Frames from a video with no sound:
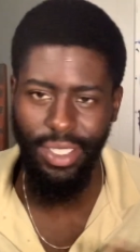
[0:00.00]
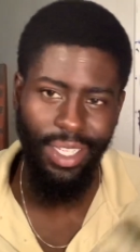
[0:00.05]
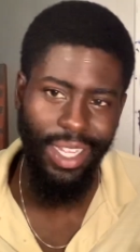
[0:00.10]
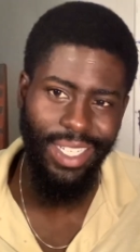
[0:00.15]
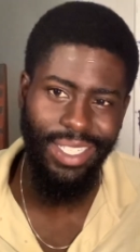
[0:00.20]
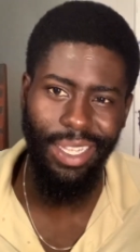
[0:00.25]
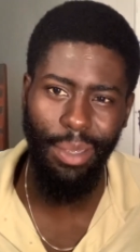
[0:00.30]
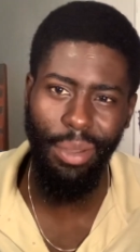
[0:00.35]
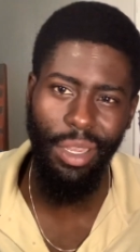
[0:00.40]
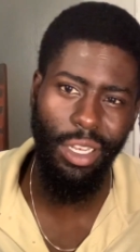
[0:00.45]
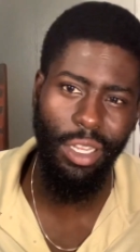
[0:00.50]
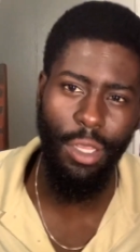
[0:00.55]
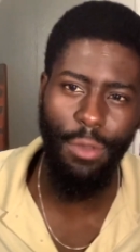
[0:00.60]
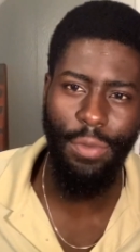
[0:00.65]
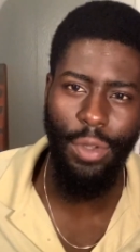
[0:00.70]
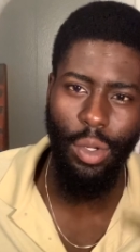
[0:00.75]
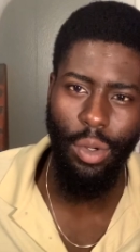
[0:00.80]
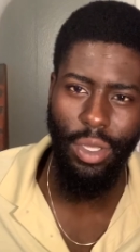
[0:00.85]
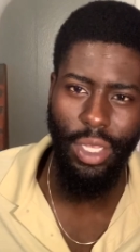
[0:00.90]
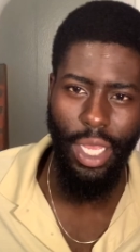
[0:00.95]
Like I said, I'm making another
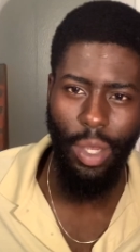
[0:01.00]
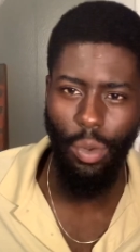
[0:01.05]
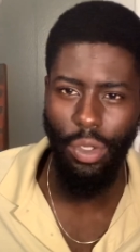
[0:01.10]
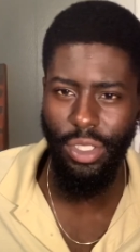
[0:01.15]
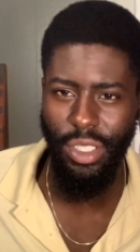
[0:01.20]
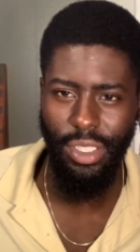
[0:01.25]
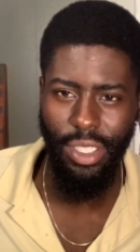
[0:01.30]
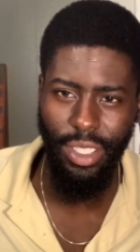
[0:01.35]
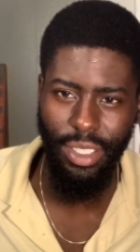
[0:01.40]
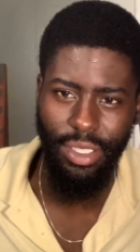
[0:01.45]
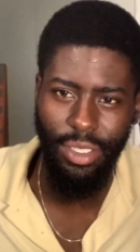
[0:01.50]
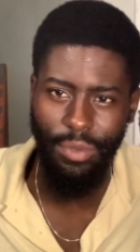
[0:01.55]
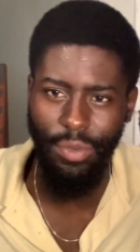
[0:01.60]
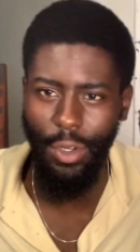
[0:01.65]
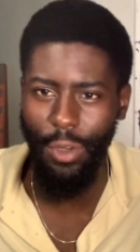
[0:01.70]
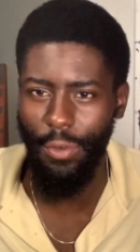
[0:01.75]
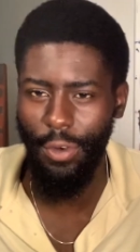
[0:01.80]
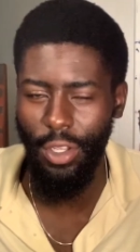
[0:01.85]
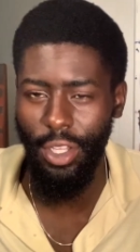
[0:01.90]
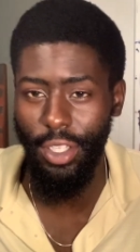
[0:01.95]
video on that. This is the
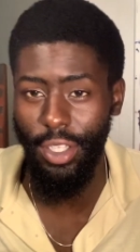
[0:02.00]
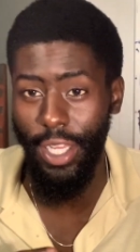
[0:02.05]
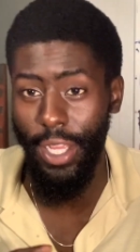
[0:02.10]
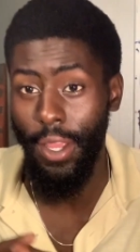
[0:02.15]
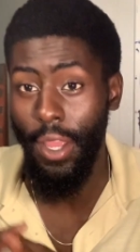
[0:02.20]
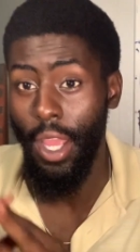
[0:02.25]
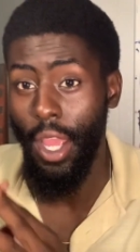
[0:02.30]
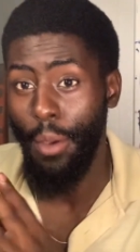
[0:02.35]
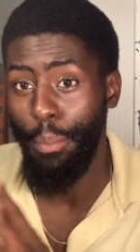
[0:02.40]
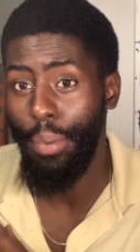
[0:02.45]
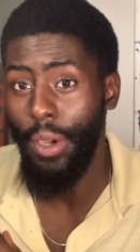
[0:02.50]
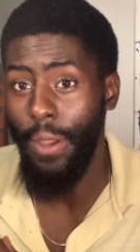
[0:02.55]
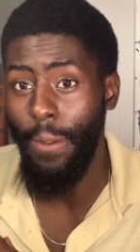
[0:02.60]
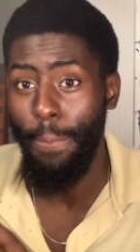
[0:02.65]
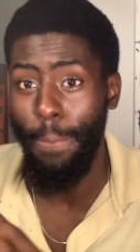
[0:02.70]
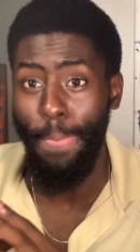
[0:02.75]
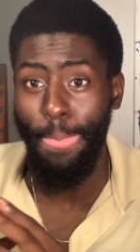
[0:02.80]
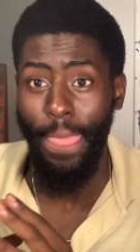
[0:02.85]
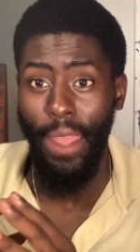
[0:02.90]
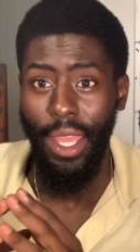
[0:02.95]
video for another day.
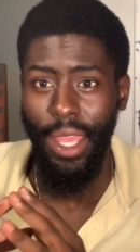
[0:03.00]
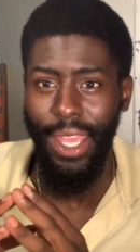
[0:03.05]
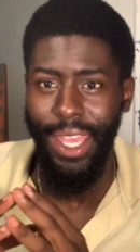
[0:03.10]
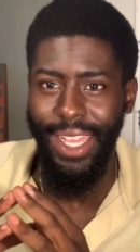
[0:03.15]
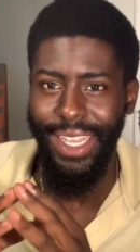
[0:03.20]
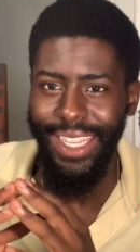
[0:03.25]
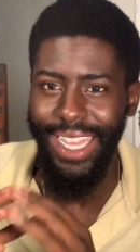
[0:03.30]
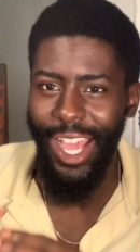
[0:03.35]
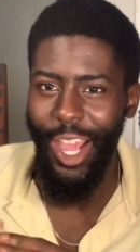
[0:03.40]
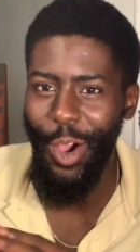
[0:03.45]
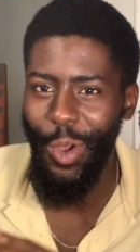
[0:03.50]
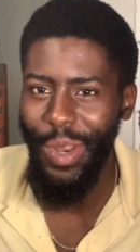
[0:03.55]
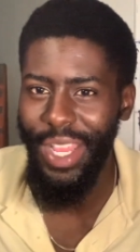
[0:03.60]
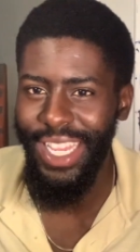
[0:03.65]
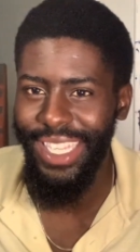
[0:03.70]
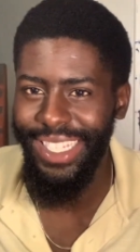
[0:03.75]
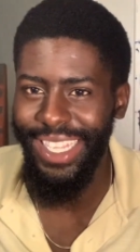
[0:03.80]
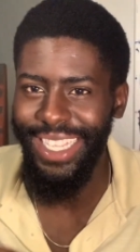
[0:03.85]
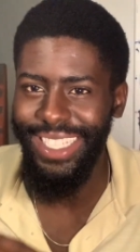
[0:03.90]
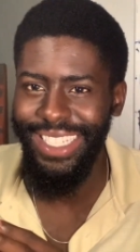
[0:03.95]
But not only
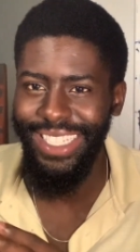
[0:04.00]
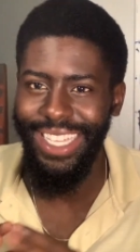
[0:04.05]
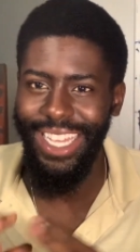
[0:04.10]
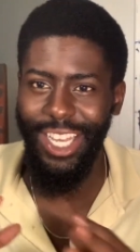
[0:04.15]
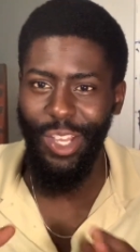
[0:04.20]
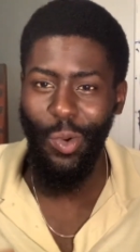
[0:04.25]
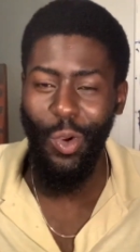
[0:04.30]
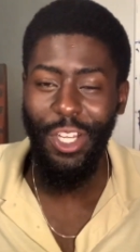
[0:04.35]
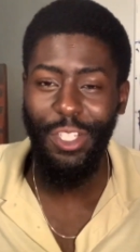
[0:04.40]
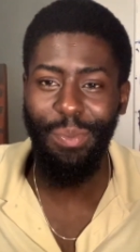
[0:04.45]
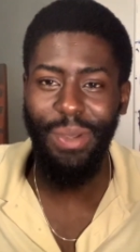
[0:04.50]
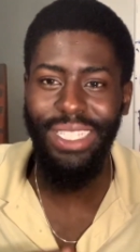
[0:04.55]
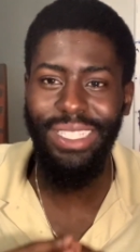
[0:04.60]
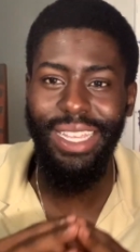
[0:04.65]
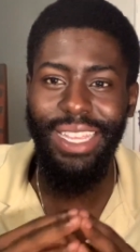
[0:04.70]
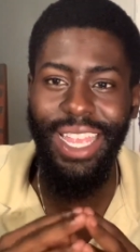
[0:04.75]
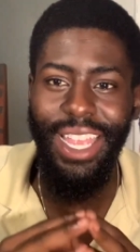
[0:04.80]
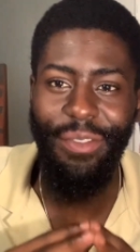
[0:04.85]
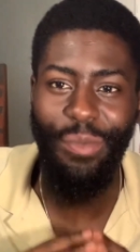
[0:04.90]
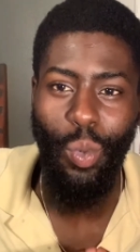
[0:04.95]
did I see that it works, but it's
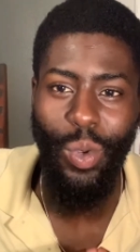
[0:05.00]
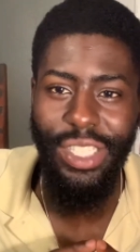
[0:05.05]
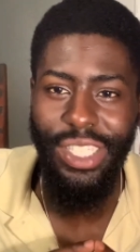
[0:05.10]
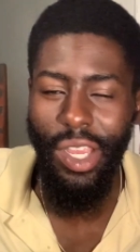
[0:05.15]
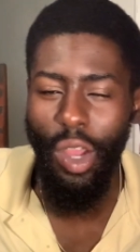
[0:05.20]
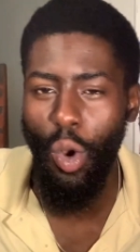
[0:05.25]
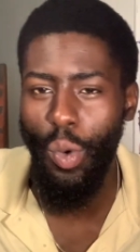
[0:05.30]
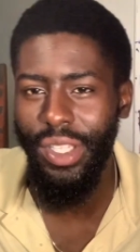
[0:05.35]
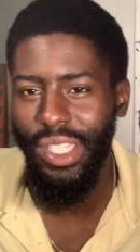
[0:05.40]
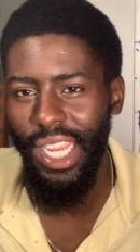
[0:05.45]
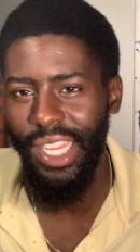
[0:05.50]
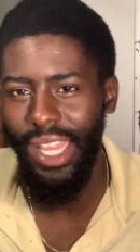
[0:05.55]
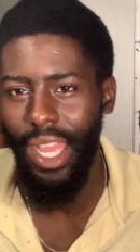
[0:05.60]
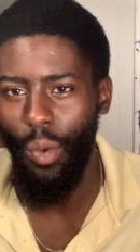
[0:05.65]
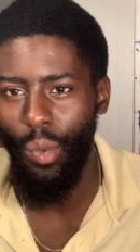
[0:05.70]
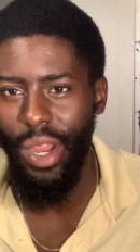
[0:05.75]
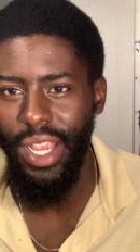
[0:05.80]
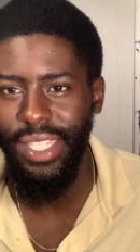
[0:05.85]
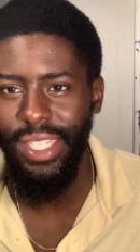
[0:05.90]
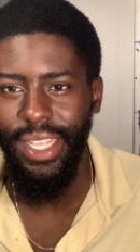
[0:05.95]
like once they go and take that
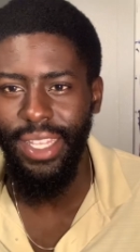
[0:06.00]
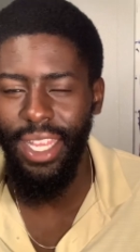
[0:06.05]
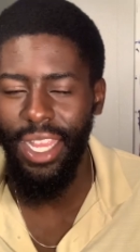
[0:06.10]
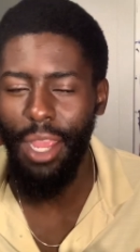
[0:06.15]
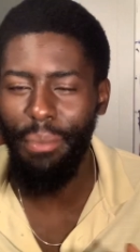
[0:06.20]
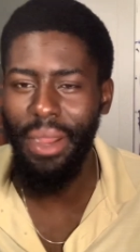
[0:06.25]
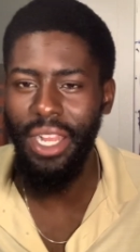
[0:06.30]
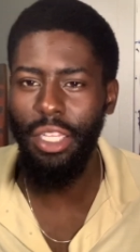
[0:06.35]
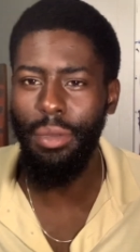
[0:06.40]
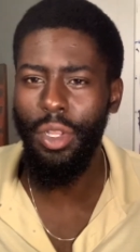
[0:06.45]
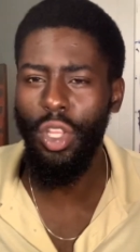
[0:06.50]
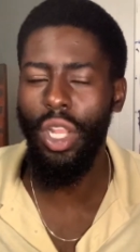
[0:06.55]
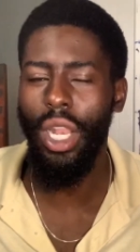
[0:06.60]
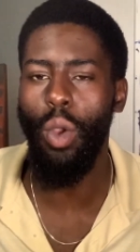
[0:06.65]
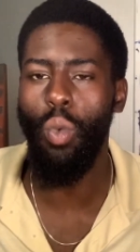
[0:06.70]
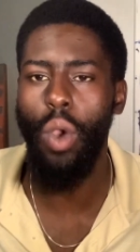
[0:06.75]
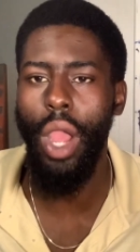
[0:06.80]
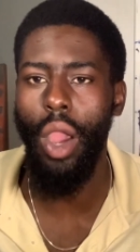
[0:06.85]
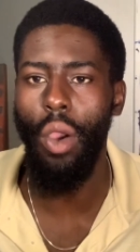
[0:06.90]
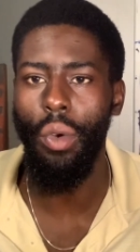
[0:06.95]
risk, they come back to me and they're
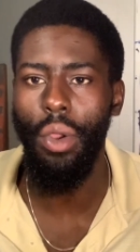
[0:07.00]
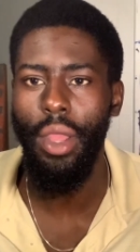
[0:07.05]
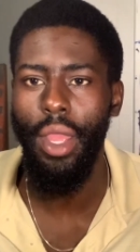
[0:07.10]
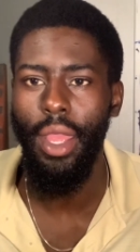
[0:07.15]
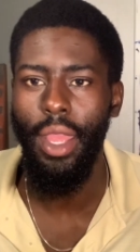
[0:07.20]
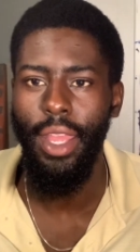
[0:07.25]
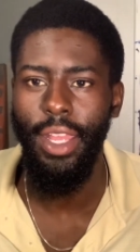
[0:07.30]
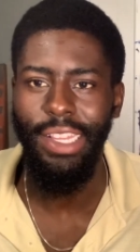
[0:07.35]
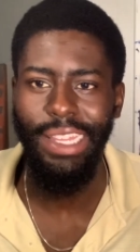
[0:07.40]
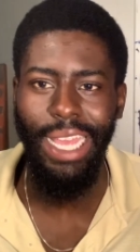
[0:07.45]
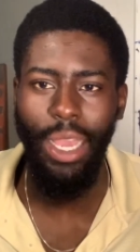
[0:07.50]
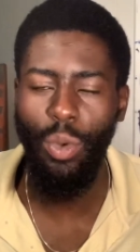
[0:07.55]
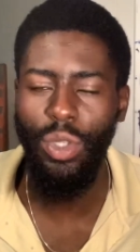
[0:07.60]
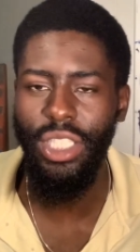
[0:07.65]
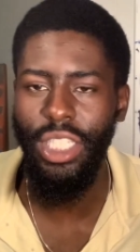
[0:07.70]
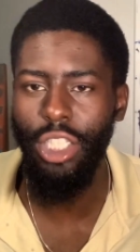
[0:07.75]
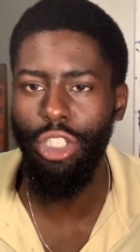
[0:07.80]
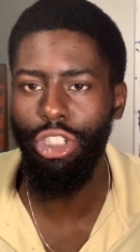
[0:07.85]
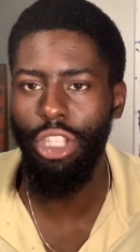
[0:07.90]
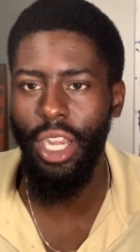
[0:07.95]
like, wow. That was
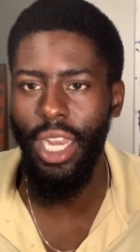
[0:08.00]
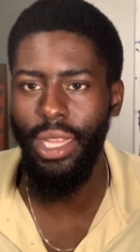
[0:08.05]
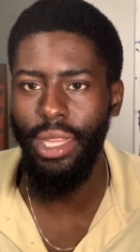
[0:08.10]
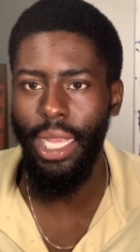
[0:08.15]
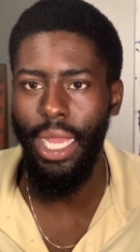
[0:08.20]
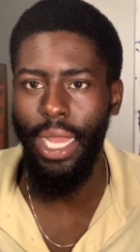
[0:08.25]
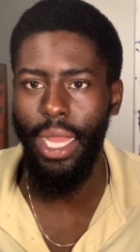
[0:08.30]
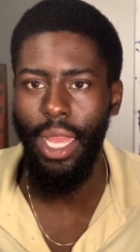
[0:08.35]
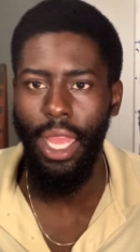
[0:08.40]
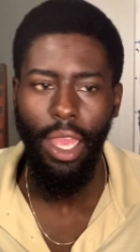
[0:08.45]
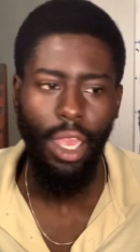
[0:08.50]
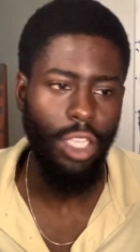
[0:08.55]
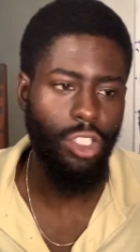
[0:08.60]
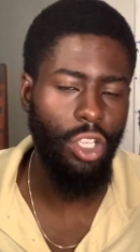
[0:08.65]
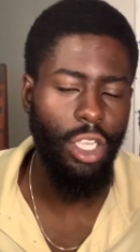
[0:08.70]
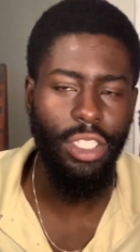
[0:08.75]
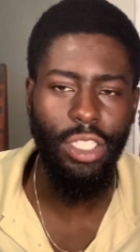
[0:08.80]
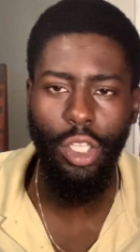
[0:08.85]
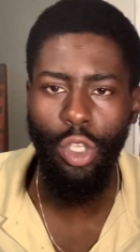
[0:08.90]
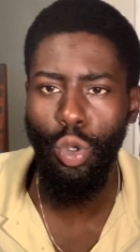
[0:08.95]
easier than I thought. As
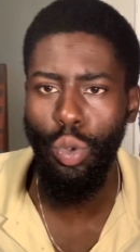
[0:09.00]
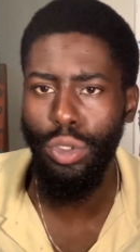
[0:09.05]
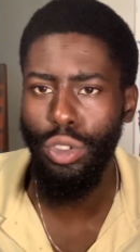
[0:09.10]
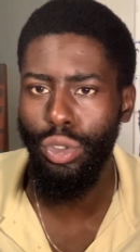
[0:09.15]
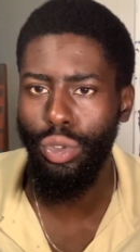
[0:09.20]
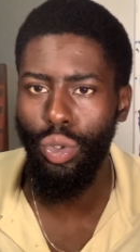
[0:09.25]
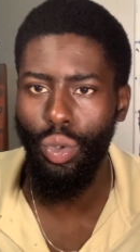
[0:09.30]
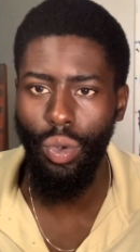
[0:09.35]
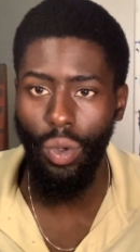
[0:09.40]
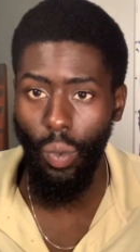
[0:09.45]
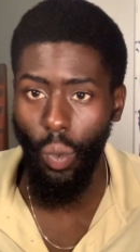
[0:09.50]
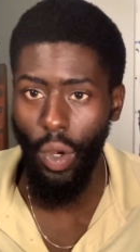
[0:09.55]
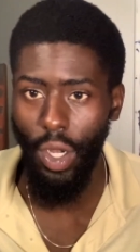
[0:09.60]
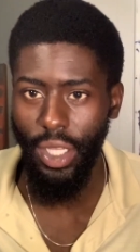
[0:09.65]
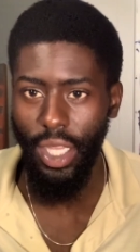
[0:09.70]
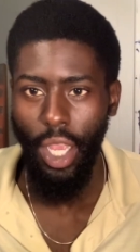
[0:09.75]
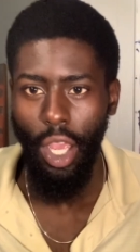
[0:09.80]
long as I knew what to do, it worked.